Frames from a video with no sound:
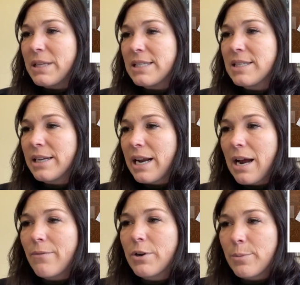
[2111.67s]
These did
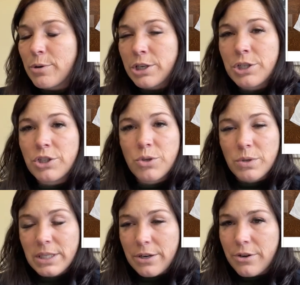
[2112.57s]
have compression
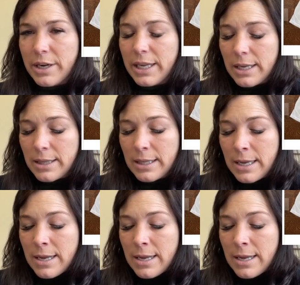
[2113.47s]
shorts underneath.